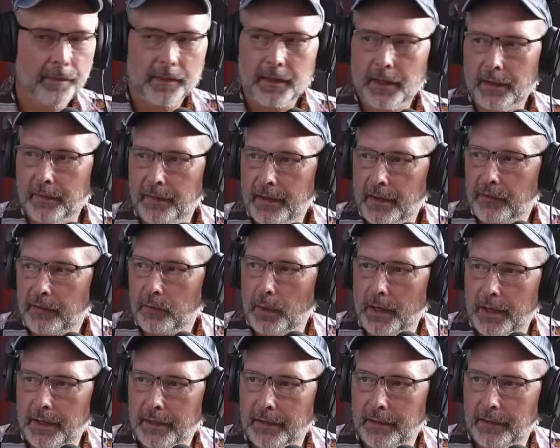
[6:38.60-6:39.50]
and that's
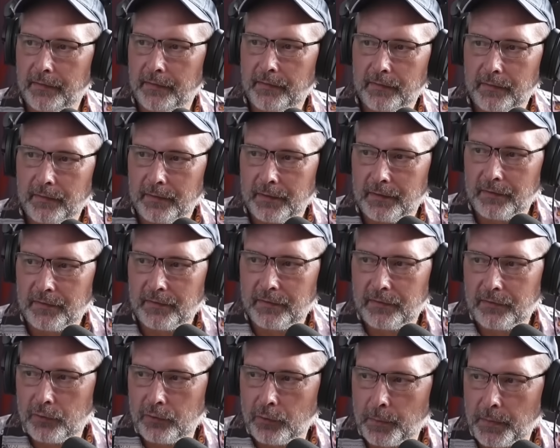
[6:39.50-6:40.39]
why it's it's
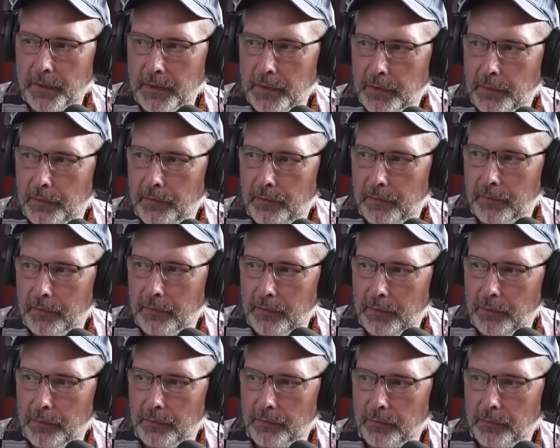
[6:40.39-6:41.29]
super use,
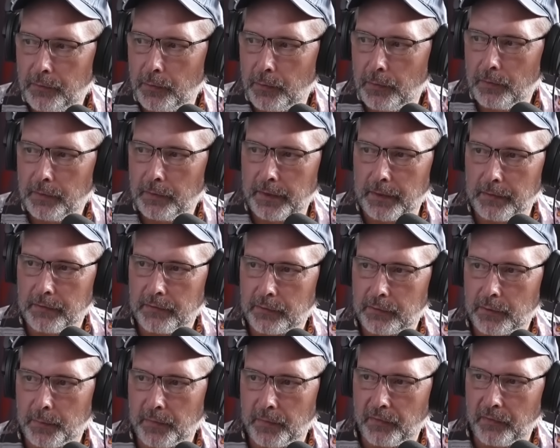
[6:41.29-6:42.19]
useful you know
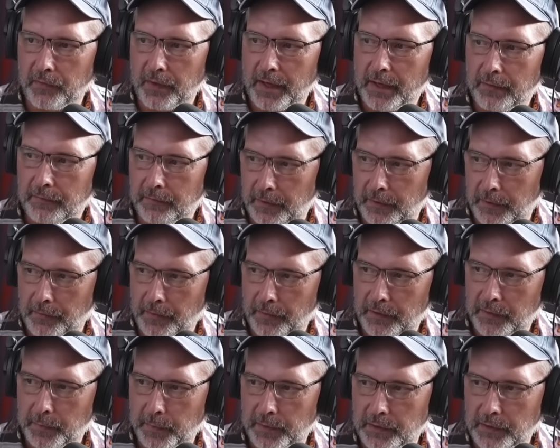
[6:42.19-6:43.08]
super safe you know
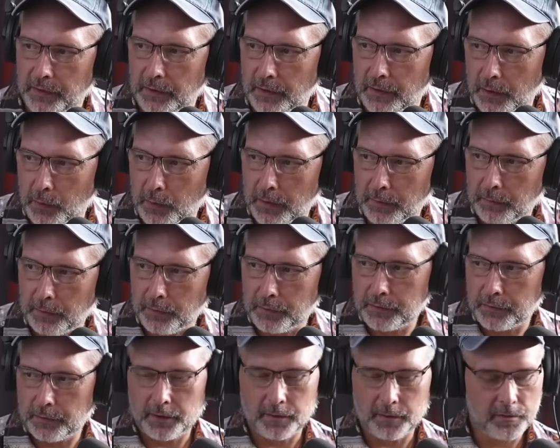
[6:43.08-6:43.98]
this particular one
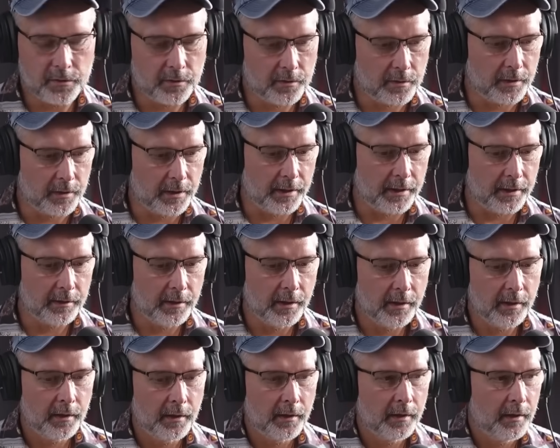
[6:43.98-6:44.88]
plutonium 238
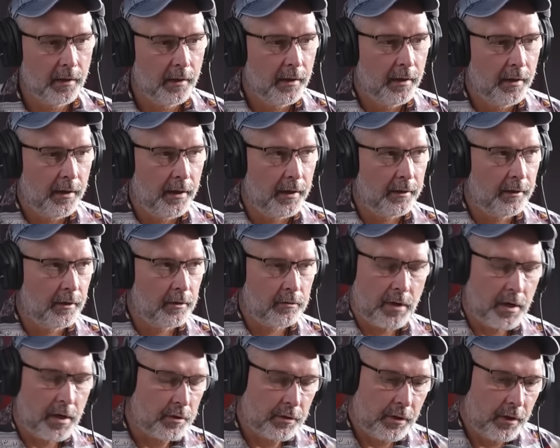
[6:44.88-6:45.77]
yeah and in
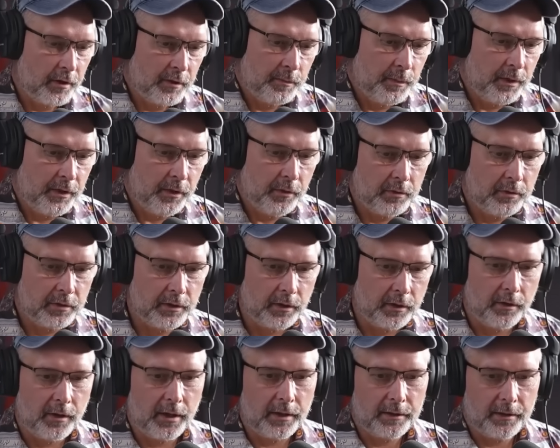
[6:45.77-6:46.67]
russia it's been used a
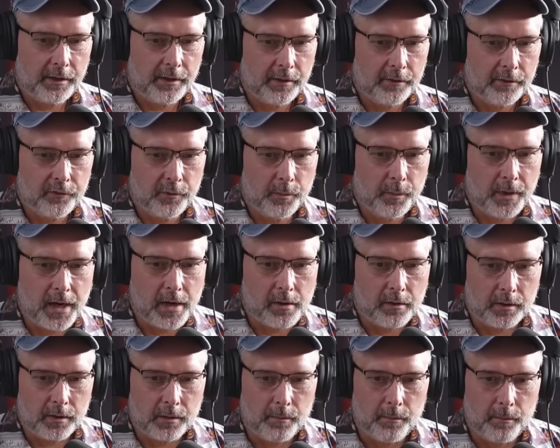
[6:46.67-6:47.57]
lot you know to
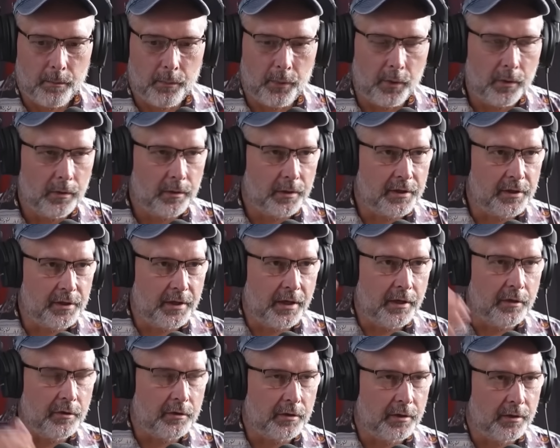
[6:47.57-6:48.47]
power polar
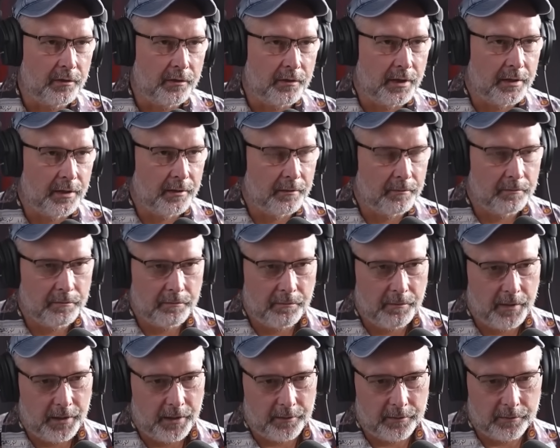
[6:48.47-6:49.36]
stations and
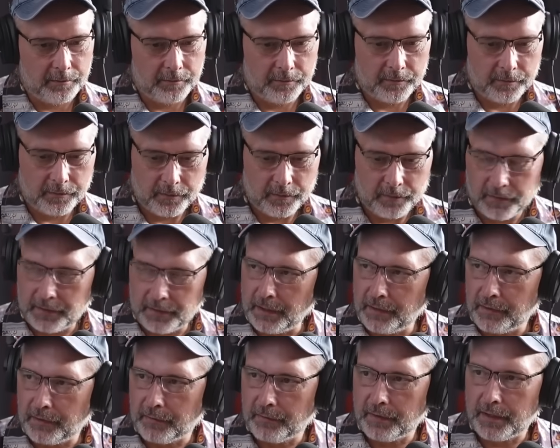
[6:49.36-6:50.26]
you know
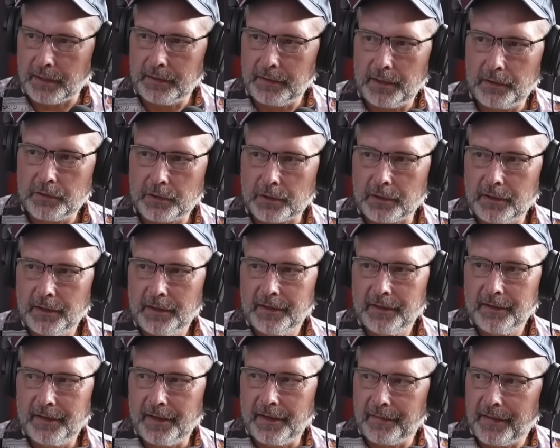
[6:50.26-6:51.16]
things yeah. of that nature
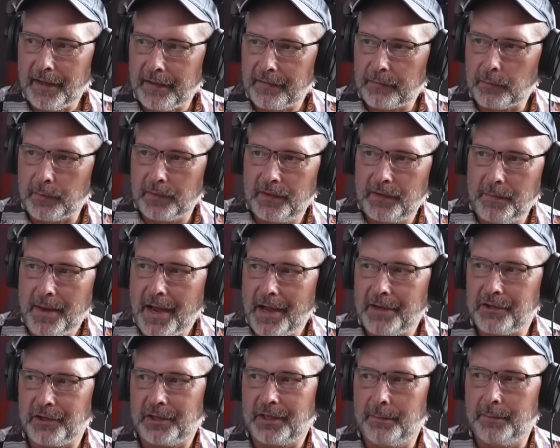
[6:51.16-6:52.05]
and that's what the
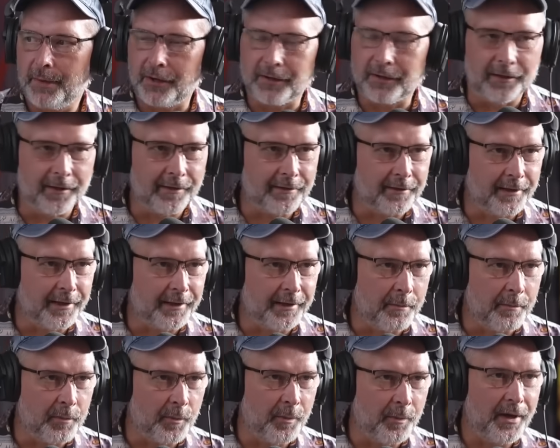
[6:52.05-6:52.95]
magic about it is like
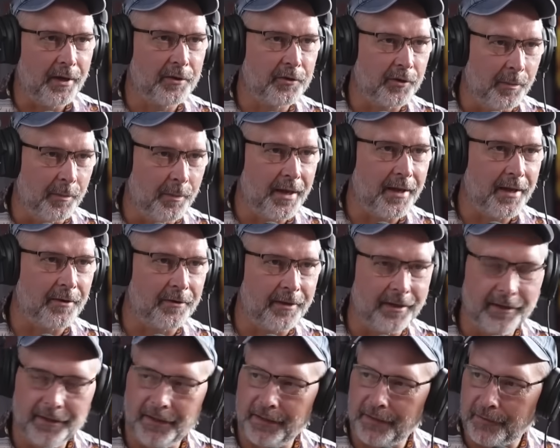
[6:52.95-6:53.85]
a perpetual
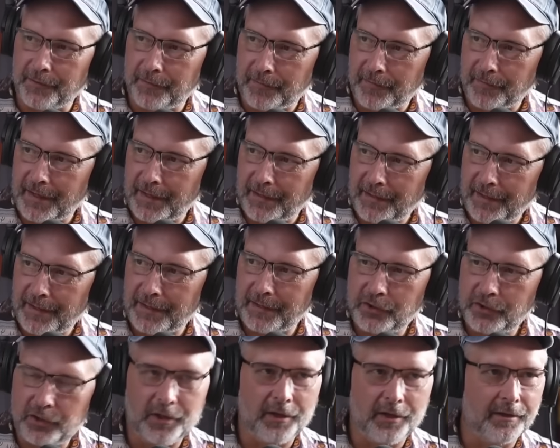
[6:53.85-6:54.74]
battery you know that, right. that
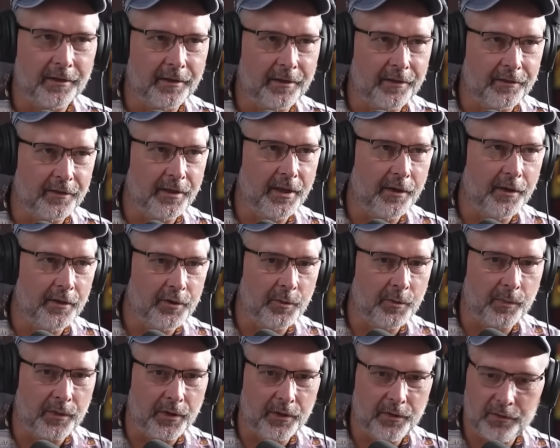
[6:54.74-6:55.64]
chunk is going to
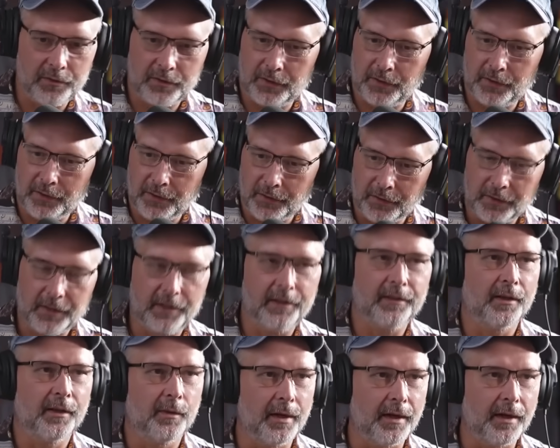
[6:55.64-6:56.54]
produce you know
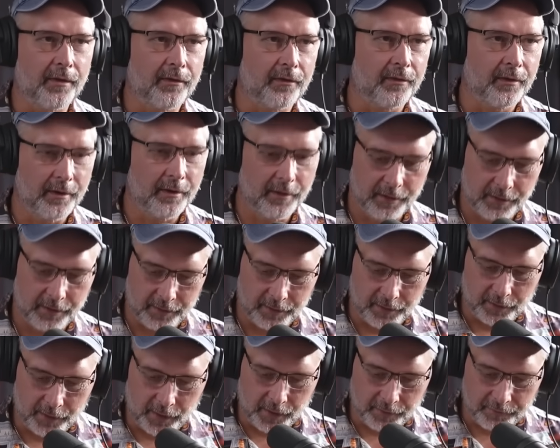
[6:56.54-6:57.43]
kilowatts
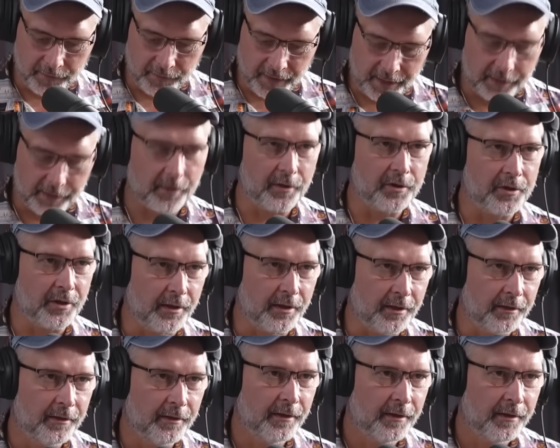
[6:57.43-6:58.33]
of
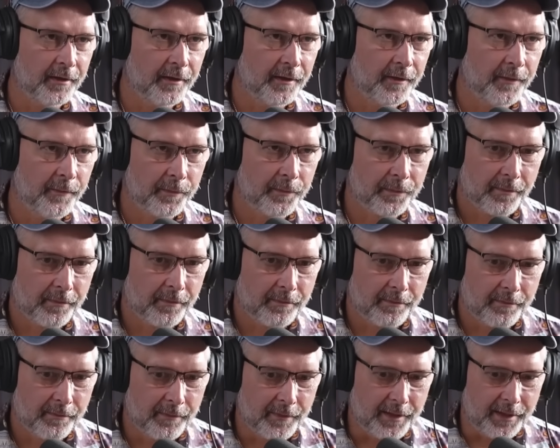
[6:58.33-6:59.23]
energy
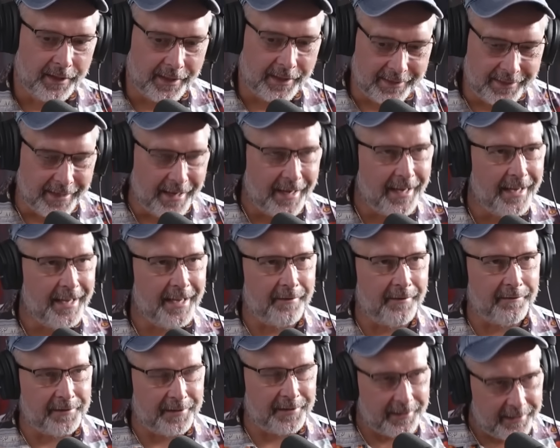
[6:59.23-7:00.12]
like day
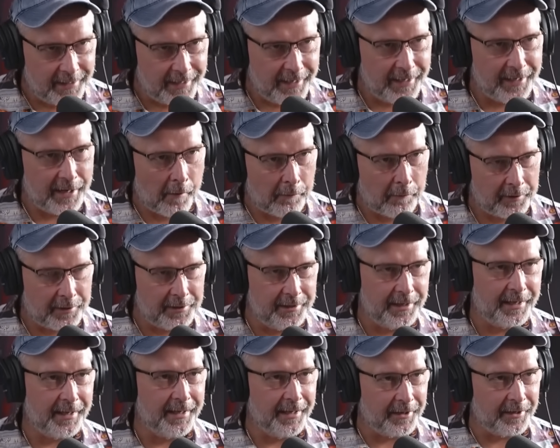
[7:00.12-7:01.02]
after day after
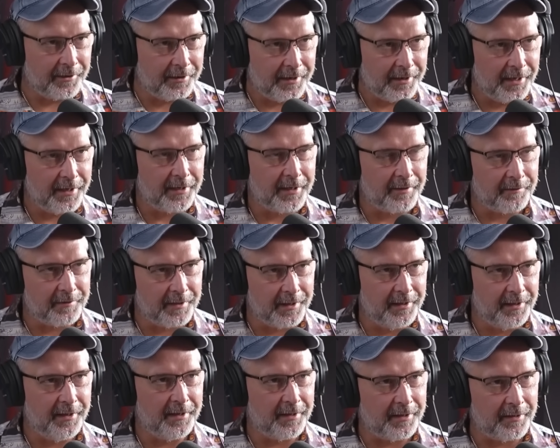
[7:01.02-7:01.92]
day you know year after
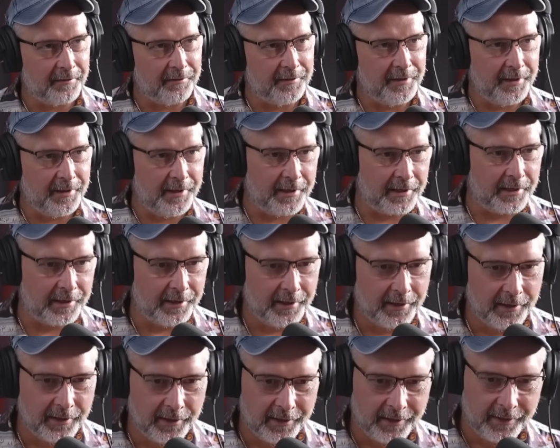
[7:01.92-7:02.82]
year after year
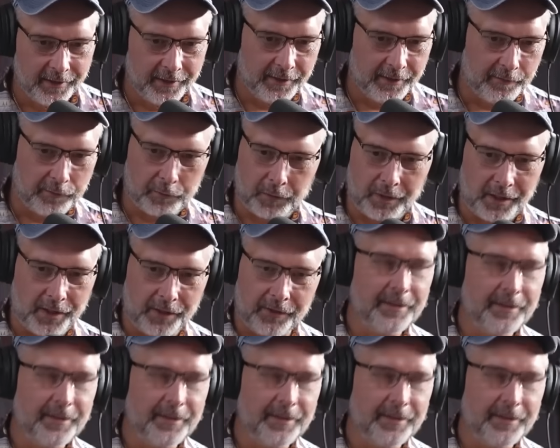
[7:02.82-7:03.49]
for you know